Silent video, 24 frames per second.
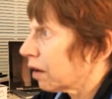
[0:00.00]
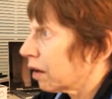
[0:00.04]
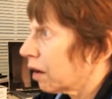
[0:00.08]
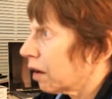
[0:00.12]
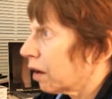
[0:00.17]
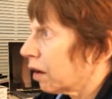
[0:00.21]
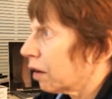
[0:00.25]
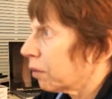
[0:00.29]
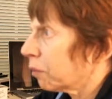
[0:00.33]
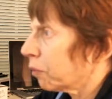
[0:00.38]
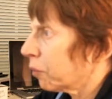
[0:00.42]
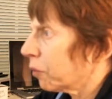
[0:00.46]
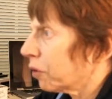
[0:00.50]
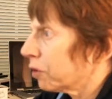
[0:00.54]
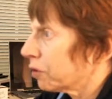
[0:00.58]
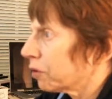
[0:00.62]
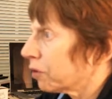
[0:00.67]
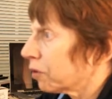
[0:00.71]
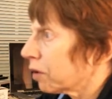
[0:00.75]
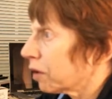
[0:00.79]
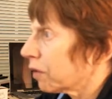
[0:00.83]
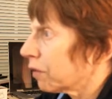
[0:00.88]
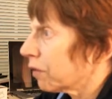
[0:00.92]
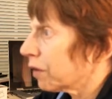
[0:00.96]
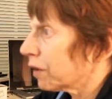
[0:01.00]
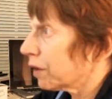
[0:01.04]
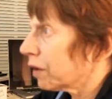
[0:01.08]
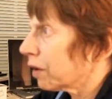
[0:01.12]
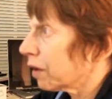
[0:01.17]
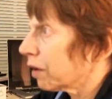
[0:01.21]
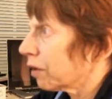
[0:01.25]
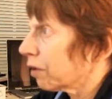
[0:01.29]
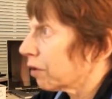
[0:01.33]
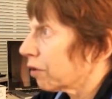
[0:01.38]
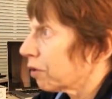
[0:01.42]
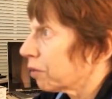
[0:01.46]
I'm wondering if
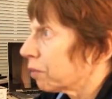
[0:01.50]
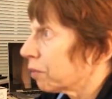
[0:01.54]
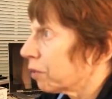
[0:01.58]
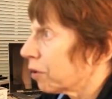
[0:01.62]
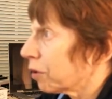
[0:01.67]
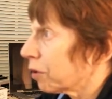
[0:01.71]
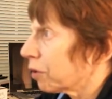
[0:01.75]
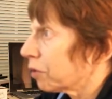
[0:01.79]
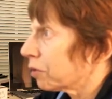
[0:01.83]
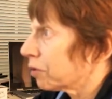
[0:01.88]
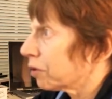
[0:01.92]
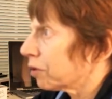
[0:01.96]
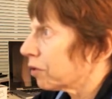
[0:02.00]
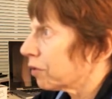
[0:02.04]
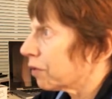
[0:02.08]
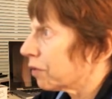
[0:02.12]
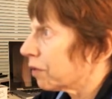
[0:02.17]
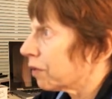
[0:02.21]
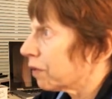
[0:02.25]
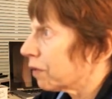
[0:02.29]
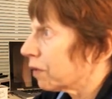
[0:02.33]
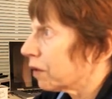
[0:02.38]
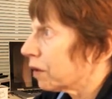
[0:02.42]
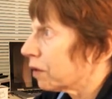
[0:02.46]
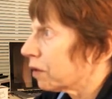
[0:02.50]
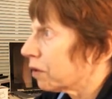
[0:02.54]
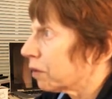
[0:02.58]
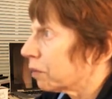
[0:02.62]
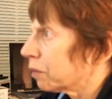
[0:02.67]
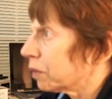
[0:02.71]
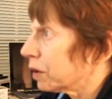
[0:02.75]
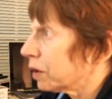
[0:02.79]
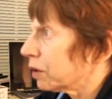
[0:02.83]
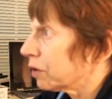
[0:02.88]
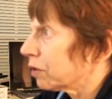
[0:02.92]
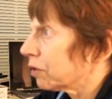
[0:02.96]
another approach
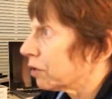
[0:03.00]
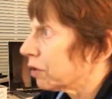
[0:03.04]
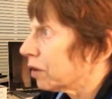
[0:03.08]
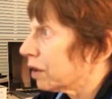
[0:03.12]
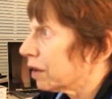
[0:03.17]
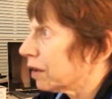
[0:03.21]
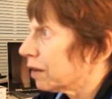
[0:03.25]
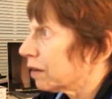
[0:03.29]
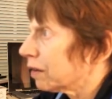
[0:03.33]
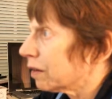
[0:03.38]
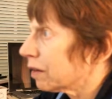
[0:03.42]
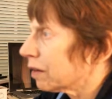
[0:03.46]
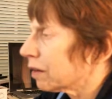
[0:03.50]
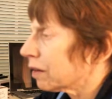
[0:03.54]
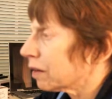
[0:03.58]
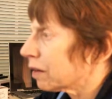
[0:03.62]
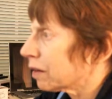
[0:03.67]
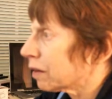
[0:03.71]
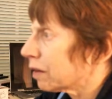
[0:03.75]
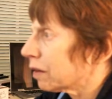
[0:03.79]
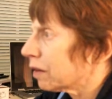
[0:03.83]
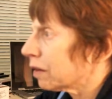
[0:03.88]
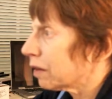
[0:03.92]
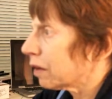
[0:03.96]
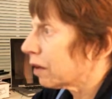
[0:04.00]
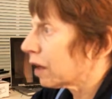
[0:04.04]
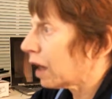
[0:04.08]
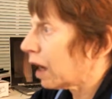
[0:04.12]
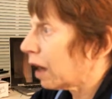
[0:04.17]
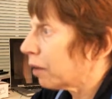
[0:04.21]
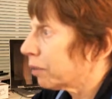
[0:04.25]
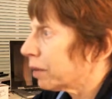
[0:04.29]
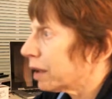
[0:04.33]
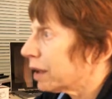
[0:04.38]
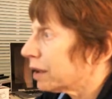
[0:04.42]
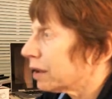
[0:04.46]
is just
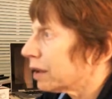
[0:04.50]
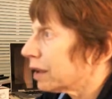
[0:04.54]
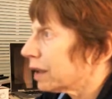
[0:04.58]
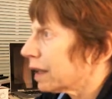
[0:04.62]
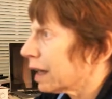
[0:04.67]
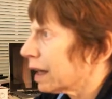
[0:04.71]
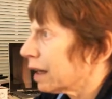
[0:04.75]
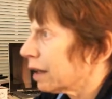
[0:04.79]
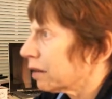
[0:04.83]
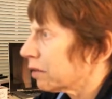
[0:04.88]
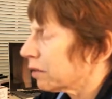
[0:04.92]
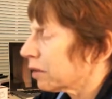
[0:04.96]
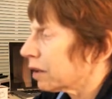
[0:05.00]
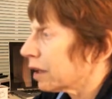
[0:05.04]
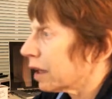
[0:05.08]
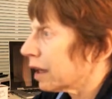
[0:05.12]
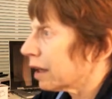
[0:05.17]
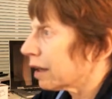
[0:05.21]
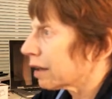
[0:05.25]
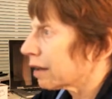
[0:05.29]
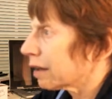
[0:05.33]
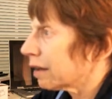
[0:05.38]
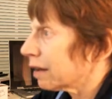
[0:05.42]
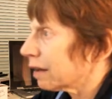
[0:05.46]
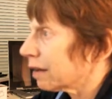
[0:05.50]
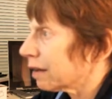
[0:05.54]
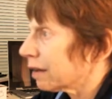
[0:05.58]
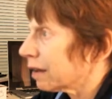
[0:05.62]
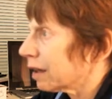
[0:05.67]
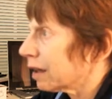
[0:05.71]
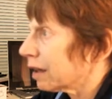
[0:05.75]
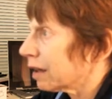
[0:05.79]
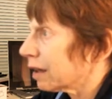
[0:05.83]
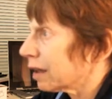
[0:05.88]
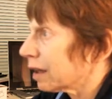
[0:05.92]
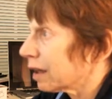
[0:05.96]
commenting out access
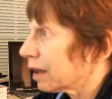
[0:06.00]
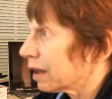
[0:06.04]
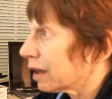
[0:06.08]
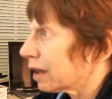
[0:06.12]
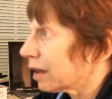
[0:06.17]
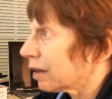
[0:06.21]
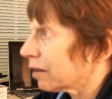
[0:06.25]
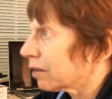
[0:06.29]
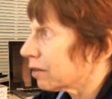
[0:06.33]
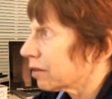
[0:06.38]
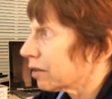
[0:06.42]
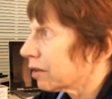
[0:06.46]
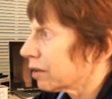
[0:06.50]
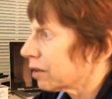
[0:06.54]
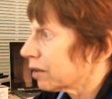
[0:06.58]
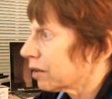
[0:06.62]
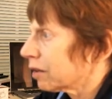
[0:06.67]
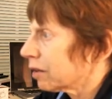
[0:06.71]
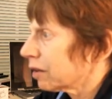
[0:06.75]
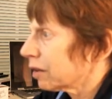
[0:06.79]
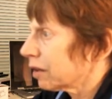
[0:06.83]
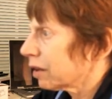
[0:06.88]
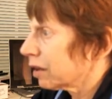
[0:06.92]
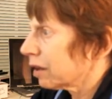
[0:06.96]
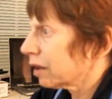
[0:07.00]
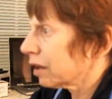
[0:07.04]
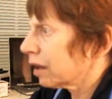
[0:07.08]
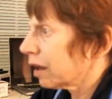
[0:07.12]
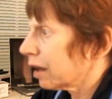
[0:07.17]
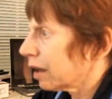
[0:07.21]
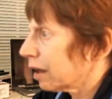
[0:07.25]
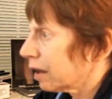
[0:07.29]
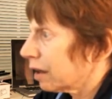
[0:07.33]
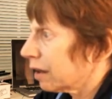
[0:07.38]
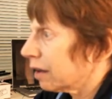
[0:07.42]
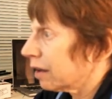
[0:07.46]
data count
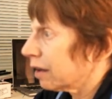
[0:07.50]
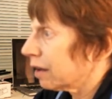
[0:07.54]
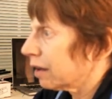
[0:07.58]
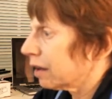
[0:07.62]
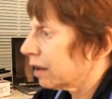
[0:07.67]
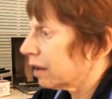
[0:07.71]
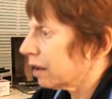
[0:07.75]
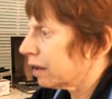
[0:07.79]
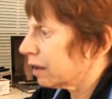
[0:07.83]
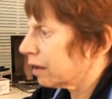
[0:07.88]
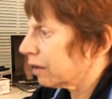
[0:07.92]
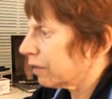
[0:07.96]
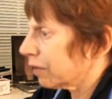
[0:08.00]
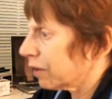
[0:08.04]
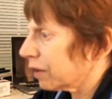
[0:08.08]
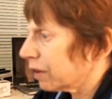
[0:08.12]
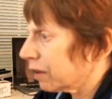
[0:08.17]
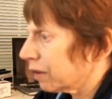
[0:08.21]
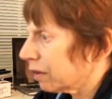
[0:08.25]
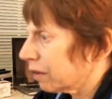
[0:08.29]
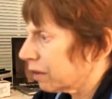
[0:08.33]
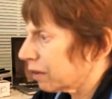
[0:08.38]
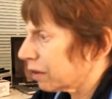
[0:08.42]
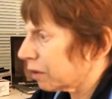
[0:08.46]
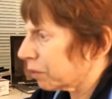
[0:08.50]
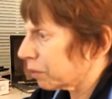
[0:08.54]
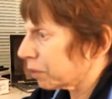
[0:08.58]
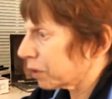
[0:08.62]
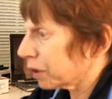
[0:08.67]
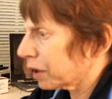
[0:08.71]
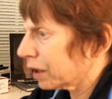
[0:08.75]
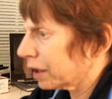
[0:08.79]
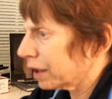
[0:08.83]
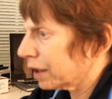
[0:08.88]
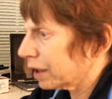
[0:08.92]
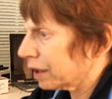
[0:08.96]
and seeing if it
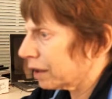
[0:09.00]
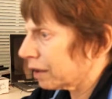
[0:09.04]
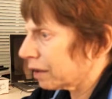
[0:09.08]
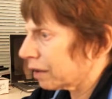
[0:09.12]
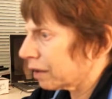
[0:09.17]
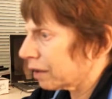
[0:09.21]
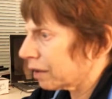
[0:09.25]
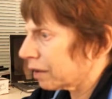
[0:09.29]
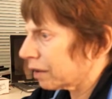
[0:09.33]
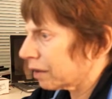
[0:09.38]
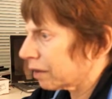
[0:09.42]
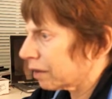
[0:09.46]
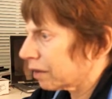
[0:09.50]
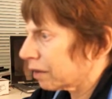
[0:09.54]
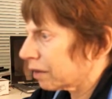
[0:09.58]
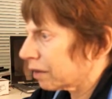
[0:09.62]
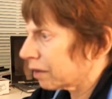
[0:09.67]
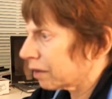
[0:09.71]
complains.